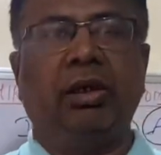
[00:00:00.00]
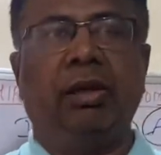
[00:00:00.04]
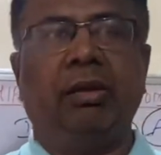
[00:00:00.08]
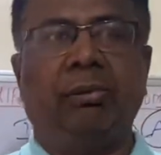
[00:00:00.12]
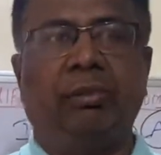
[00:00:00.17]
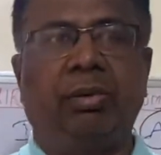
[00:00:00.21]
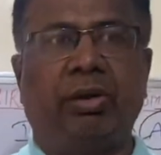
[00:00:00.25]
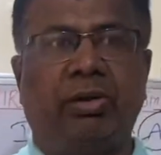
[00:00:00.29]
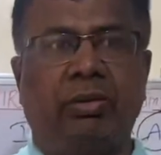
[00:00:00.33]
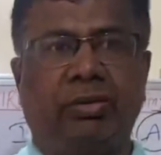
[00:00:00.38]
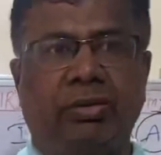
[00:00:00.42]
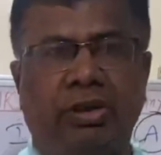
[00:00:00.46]

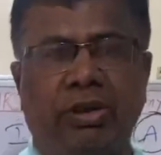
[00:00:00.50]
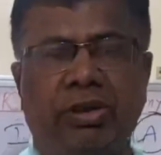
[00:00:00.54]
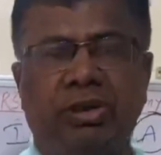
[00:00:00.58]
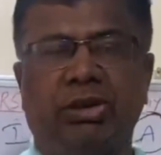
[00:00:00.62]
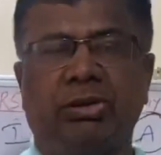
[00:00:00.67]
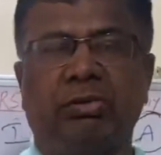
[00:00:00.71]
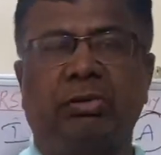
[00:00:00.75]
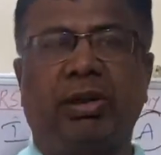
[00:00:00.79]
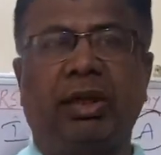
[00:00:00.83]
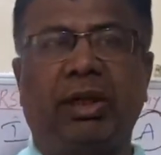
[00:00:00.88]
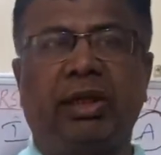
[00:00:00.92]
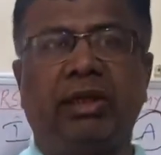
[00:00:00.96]
Pectoralis
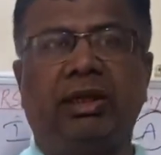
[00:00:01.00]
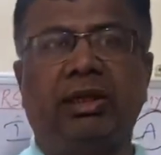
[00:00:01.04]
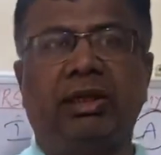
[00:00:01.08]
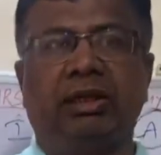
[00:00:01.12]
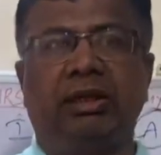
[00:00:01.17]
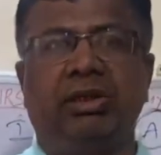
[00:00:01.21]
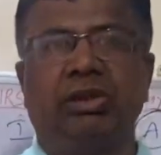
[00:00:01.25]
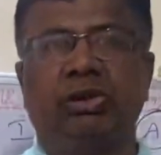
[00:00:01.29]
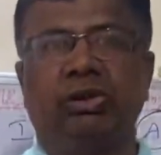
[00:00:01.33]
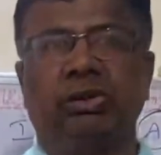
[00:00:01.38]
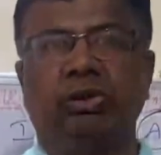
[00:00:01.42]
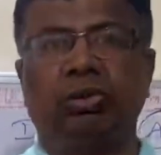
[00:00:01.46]
minor
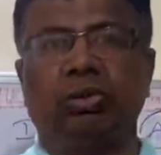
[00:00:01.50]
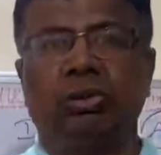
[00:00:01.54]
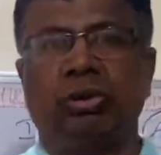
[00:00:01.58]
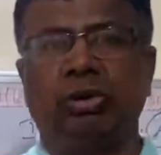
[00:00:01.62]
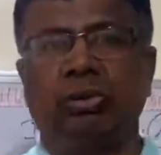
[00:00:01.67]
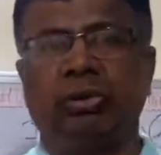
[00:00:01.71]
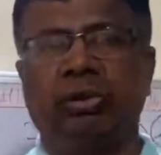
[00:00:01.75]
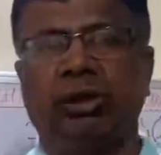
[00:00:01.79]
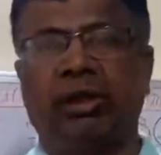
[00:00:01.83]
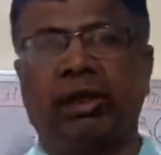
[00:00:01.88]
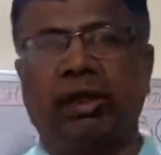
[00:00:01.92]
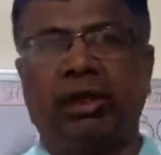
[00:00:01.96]
is going to
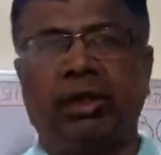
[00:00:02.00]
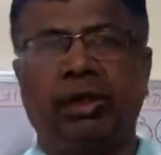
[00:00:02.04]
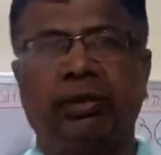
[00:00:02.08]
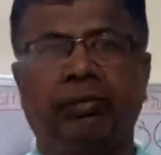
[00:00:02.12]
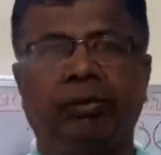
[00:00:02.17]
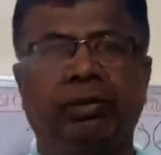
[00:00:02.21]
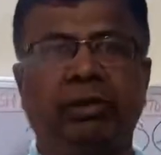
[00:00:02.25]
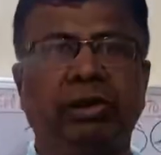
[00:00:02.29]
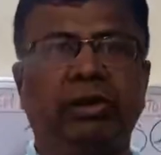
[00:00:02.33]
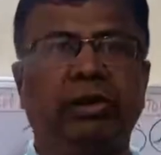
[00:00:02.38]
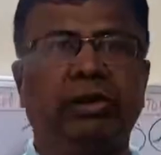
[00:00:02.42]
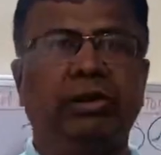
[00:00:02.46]
be
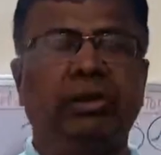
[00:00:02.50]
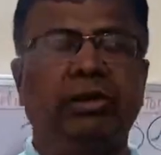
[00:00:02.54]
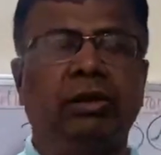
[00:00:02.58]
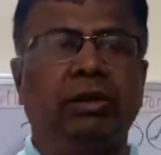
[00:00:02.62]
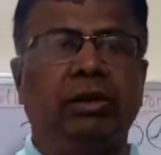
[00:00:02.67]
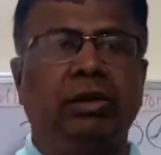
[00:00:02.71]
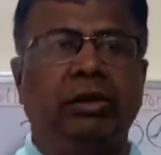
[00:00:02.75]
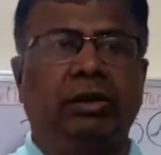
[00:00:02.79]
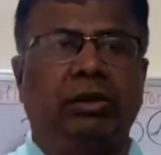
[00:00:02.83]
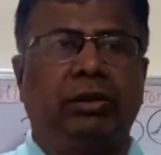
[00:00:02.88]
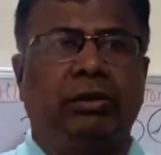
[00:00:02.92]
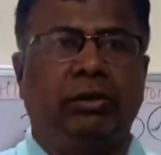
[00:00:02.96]
helping in
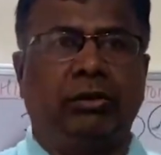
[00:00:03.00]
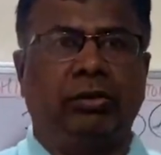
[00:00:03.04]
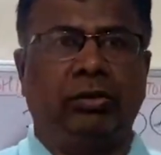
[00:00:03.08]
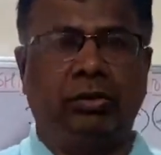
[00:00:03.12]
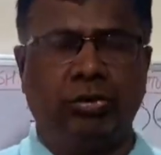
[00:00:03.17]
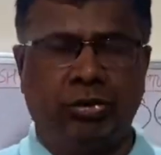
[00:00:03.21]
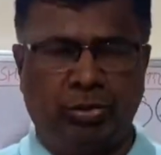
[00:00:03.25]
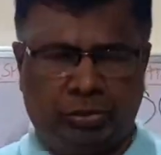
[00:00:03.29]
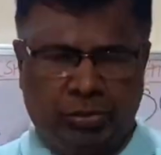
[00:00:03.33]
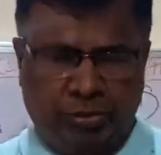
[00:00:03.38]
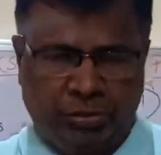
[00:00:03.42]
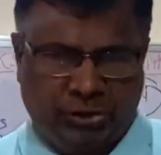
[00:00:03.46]

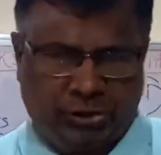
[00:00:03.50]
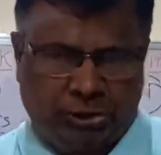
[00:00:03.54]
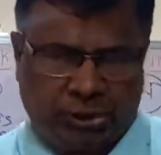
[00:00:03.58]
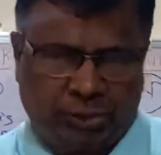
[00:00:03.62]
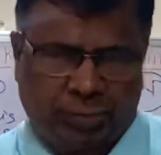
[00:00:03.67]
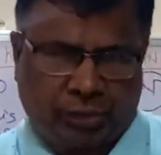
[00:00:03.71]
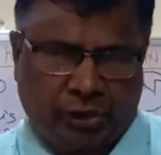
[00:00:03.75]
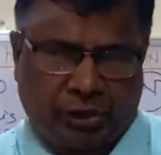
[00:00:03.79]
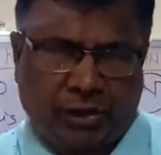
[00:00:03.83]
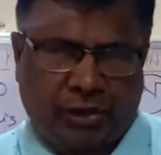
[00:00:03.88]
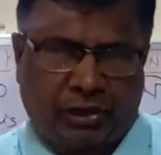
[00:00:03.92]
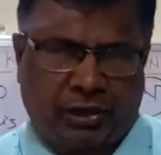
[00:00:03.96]
drooping the
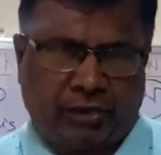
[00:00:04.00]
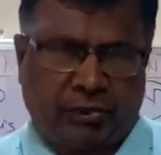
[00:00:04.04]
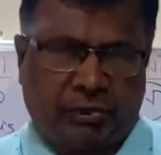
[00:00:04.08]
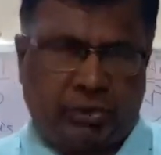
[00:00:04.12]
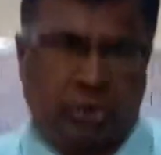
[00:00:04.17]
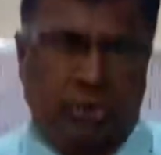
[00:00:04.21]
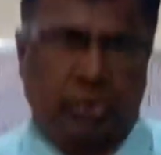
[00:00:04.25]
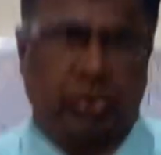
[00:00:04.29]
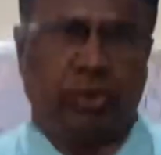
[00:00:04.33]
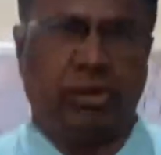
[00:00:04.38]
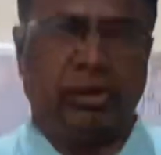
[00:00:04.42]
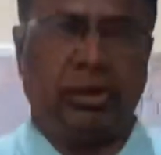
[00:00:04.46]
point of the
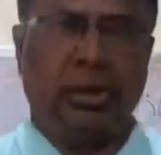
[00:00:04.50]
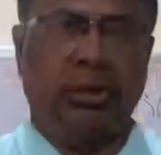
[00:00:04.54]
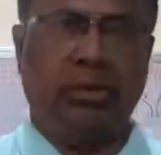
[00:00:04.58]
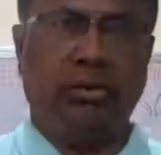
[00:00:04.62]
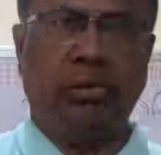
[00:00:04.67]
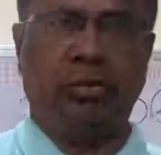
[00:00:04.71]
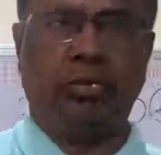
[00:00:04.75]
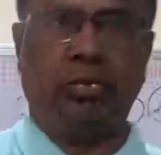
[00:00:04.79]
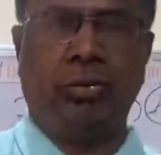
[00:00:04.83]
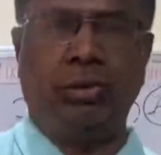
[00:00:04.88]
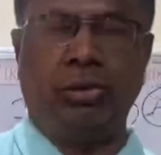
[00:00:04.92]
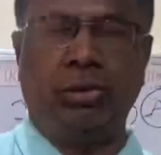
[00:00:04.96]
shoulder. It
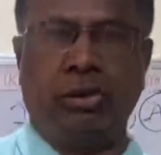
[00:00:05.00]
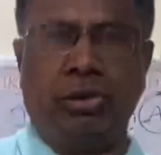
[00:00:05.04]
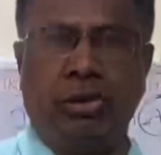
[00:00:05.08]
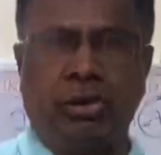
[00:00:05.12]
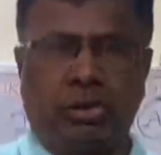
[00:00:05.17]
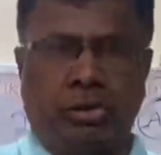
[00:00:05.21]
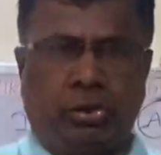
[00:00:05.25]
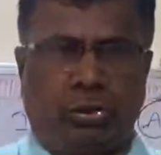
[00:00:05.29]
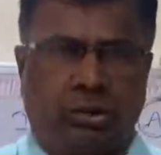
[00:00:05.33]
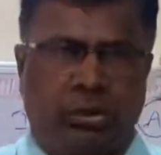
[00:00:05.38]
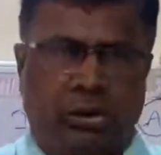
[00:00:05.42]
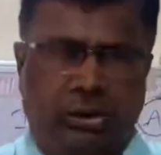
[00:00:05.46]
will pull the
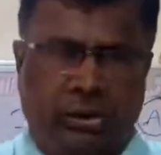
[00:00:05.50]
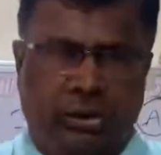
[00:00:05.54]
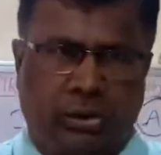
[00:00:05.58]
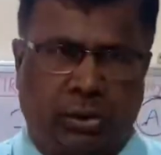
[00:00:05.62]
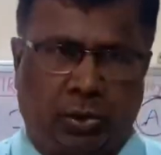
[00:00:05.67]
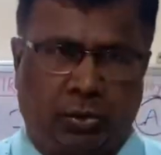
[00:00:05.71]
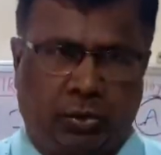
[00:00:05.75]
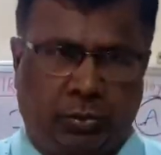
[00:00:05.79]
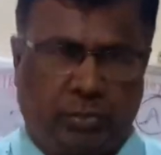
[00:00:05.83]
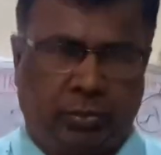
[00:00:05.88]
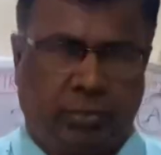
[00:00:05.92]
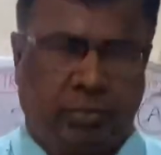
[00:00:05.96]
shoulder
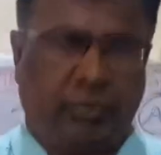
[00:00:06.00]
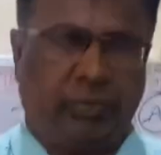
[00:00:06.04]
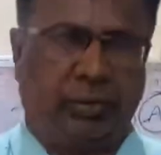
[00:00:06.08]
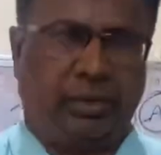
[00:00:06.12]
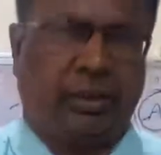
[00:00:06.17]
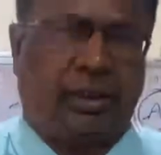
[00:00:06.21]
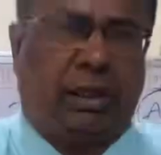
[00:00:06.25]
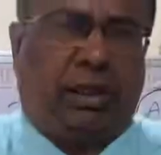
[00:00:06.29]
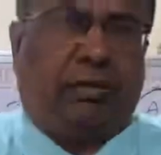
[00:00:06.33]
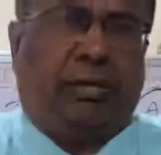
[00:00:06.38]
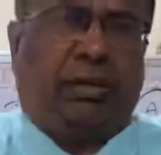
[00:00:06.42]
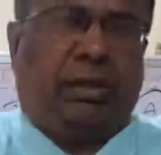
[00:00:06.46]
down. When
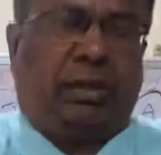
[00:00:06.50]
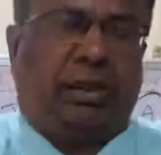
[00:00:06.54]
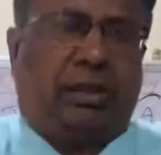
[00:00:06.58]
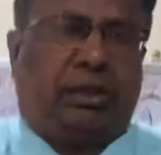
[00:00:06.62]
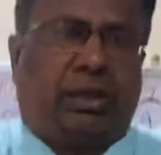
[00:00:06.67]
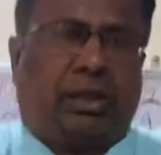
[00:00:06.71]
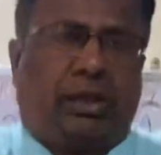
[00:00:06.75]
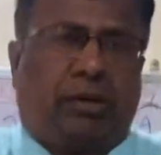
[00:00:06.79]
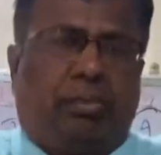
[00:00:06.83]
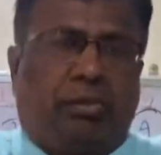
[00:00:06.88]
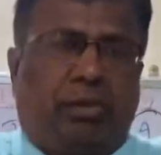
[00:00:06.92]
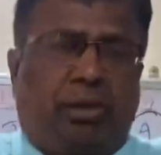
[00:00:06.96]
levator
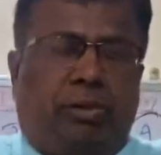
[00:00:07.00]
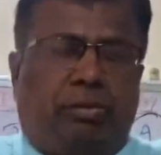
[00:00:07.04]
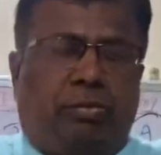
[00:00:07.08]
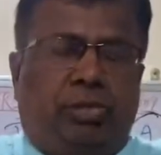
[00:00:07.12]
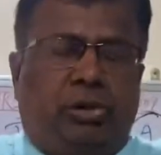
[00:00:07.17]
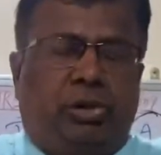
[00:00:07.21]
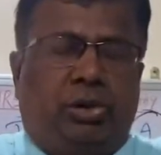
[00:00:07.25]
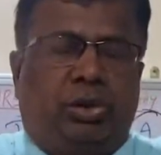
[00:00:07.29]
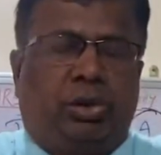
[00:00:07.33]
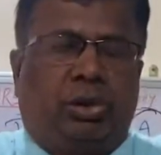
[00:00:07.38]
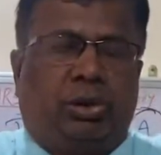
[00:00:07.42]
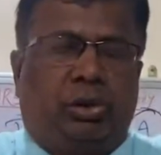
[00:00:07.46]
scapulae
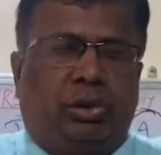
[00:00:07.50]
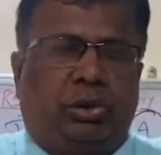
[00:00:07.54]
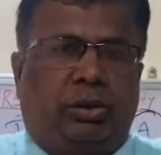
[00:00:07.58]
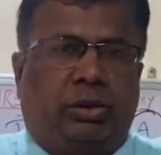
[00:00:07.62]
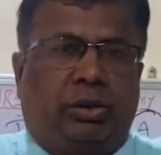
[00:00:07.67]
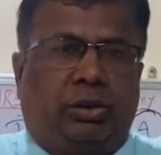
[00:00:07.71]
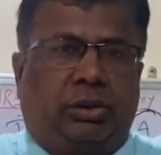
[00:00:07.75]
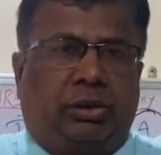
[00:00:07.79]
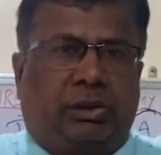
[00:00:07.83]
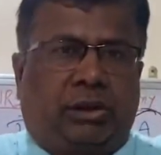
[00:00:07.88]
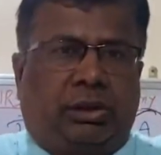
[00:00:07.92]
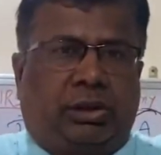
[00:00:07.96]
pulls the
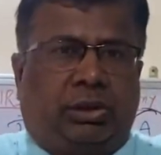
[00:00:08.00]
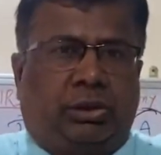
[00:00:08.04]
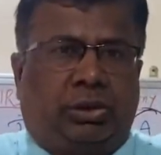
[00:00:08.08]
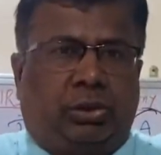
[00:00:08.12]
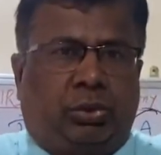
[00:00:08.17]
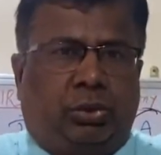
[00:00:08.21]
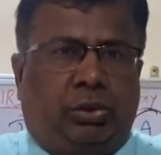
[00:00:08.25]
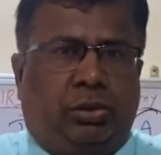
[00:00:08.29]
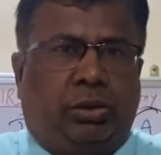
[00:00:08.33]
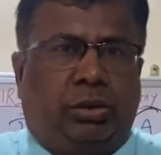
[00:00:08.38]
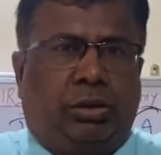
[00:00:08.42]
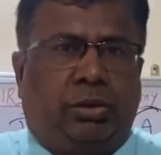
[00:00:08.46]

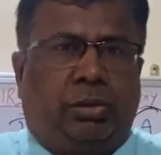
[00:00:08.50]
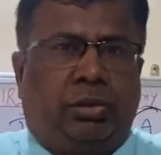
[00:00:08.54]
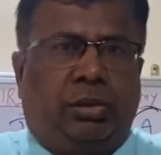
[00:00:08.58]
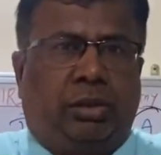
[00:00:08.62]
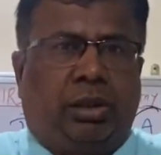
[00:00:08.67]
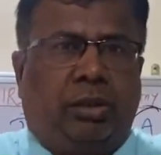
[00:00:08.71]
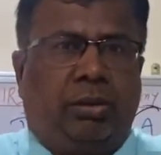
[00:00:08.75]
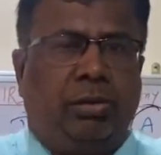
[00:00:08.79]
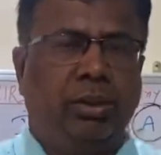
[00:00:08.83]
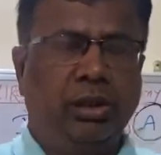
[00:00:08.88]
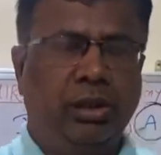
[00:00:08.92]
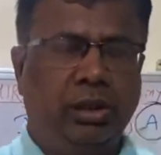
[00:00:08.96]
shoulder blade
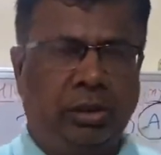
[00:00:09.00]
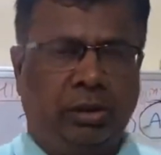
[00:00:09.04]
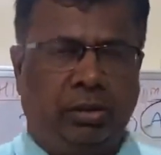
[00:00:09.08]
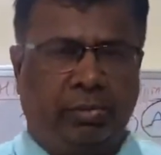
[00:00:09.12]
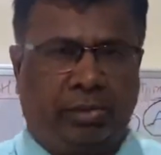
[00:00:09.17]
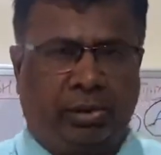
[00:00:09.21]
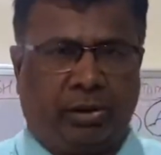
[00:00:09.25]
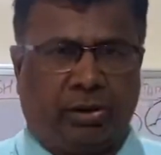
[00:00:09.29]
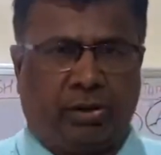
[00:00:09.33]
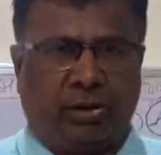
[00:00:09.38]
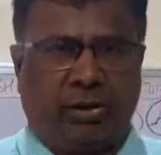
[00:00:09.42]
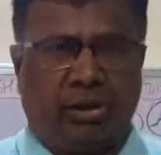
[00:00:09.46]
up,
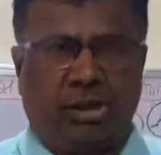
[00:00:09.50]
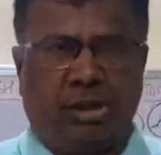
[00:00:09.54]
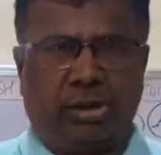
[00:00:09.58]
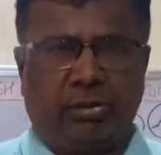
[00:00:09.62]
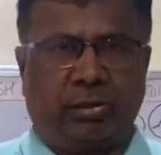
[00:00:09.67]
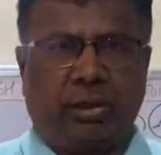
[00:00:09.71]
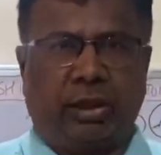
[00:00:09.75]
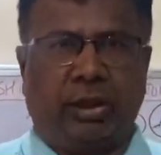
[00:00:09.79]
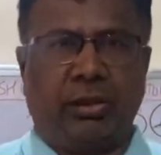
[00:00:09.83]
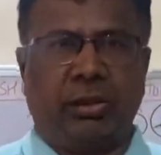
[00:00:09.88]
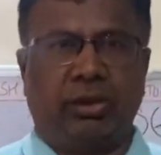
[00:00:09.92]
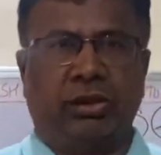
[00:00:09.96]
pectoralis
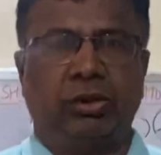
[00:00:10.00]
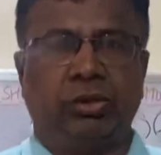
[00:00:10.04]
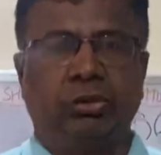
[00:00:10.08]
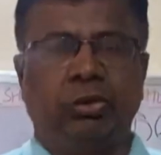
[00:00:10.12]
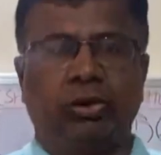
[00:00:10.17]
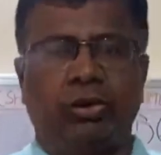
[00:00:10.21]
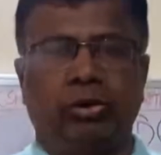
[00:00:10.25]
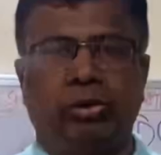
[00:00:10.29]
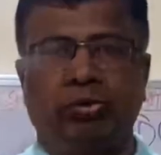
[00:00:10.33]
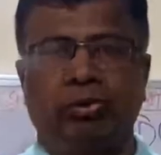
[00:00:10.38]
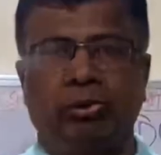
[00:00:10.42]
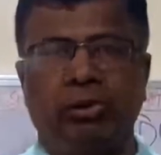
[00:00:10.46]
minor is
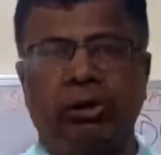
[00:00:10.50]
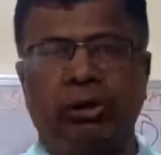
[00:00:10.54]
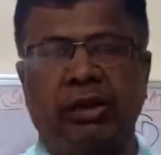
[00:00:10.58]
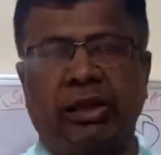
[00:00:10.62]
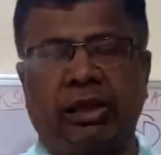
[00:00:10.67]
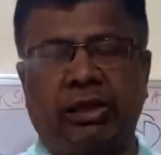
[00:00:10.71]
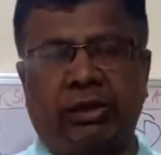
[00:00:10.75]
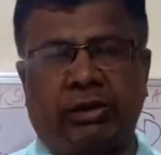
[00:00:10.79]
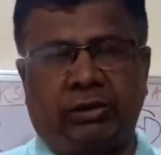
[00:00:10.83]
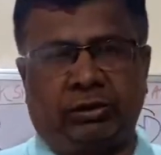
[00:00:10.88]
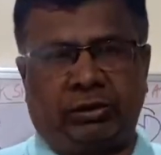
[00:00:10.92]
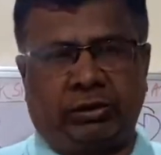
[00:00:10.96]
going to pull
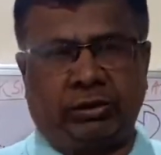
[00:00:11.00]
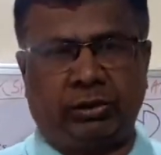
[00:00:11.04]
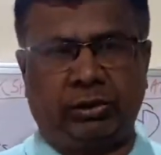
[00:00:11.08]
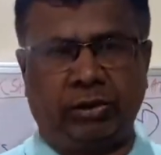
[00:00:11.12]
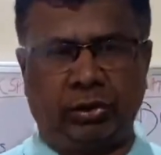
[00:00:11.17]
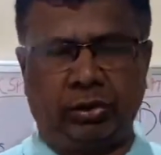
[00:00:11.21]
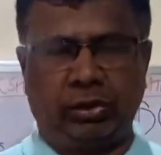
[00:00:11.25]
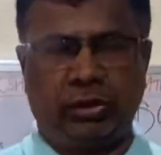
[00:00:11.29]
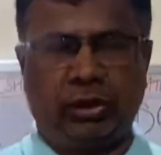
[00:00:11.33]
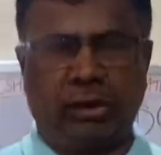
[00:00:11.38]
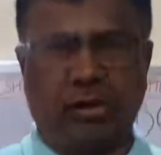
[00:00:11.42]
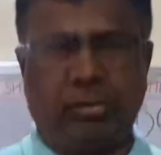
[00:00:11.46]
that
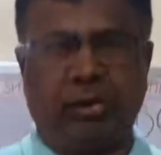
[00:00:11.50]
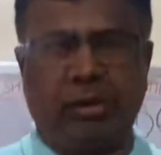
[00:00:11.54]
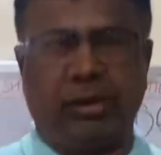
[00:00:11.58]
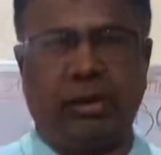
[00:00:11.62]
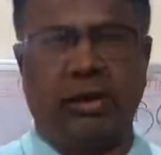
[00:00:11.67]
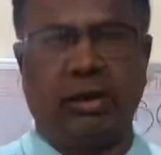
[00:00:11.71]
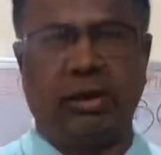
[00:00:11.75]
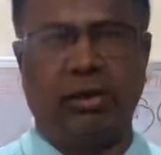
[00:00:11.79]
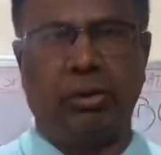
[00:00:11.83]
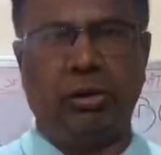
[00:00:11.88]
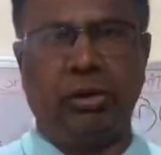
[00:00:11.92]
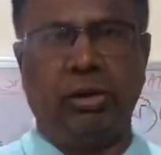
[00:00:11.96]
shoulder blade
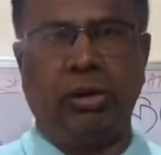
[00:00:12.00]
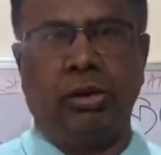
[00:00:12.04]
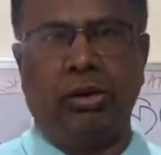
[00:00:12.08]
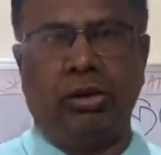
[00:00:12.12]
down.